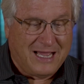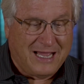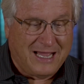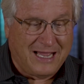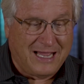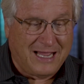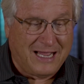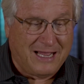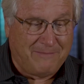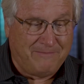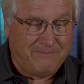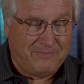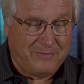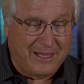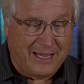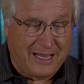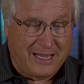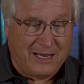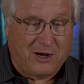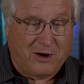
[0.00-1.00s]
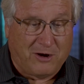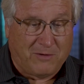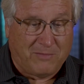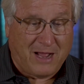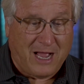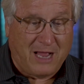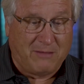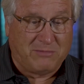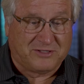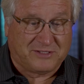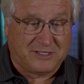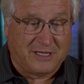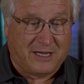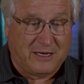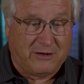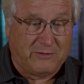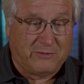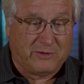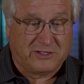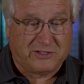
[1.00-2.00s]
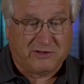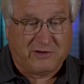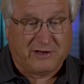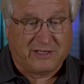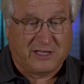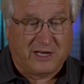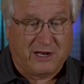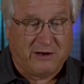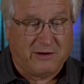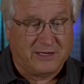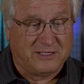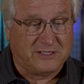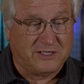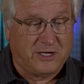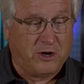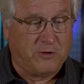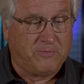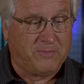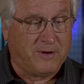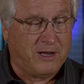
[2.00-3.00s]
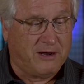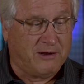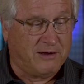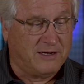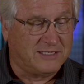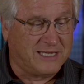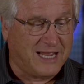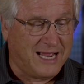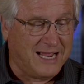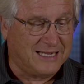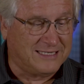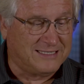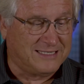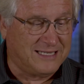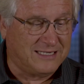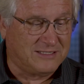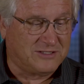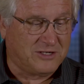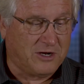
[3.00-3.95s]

In our Bible study, restricted areas and open areas access,